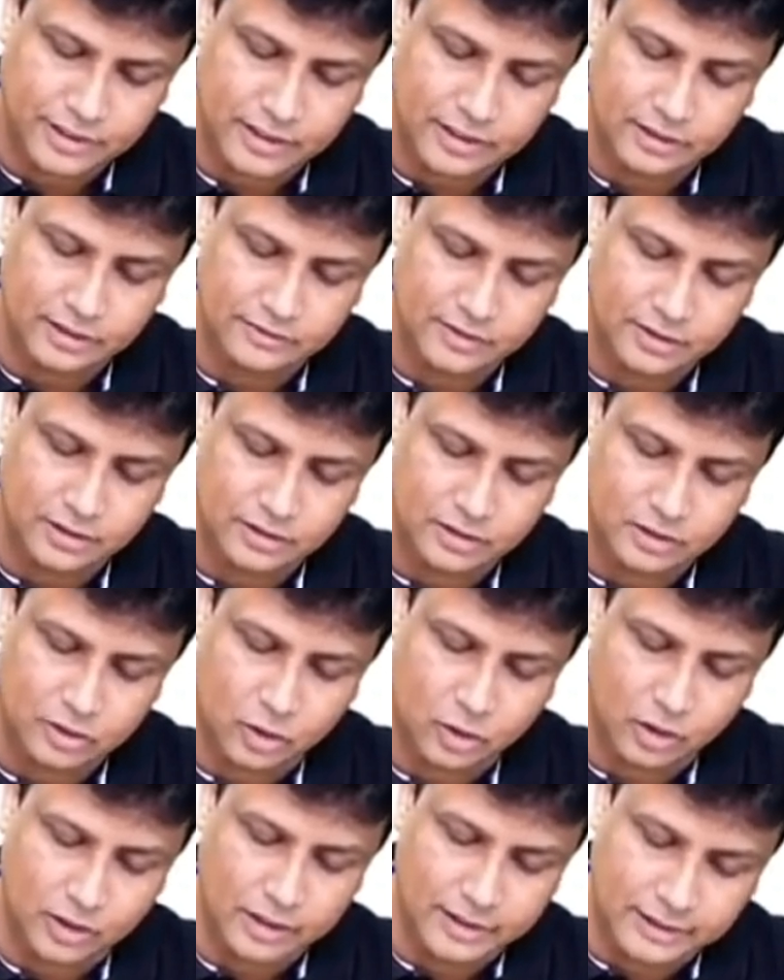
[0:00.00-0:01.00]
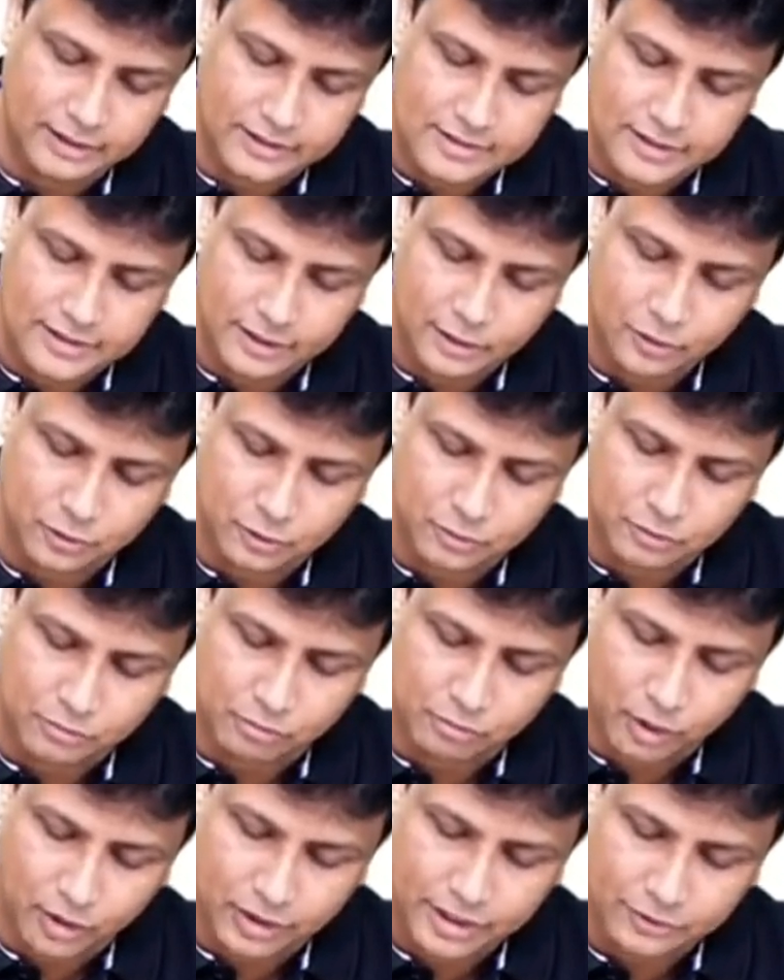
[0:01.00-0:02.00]
we can even call it as like
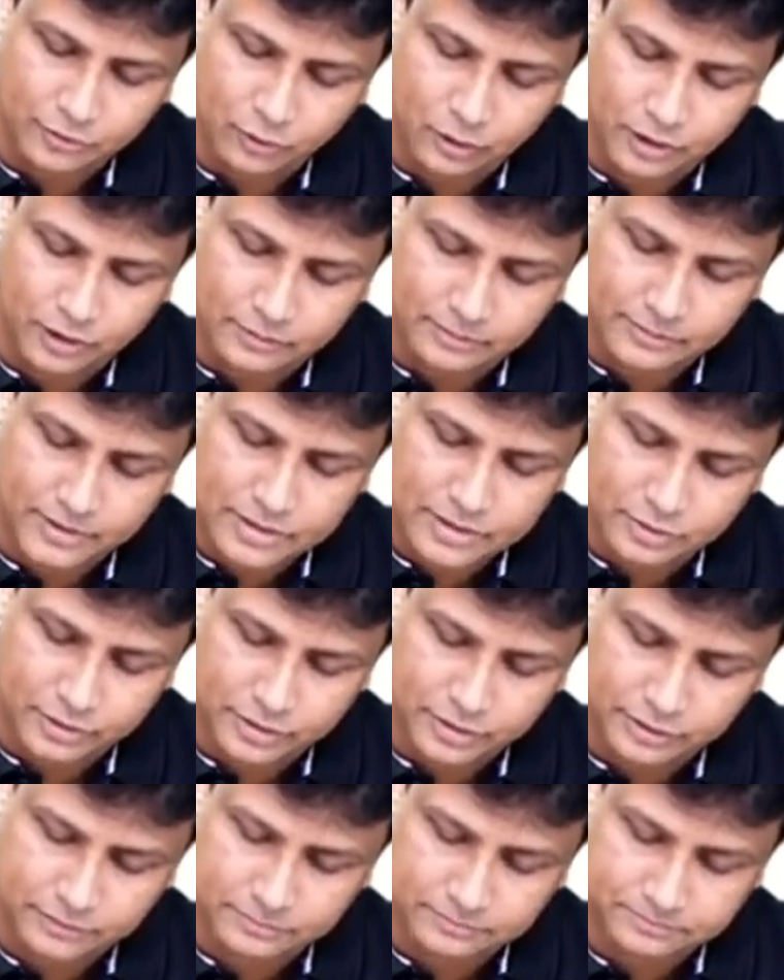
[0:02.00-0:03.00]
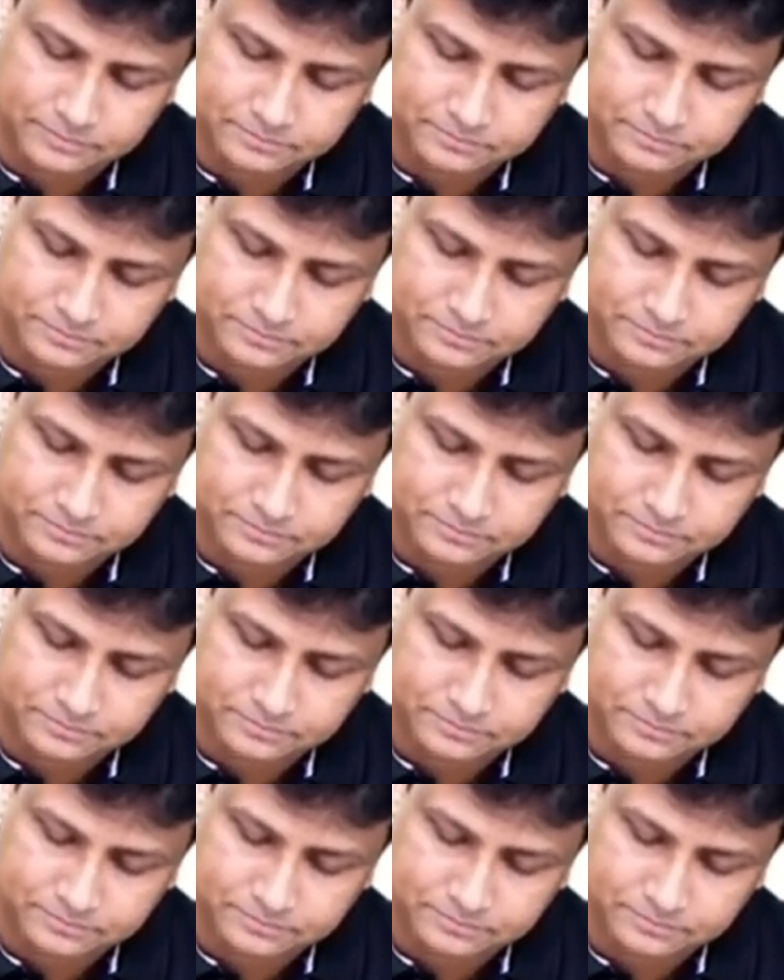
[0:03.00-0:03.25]
body wall mesoderm.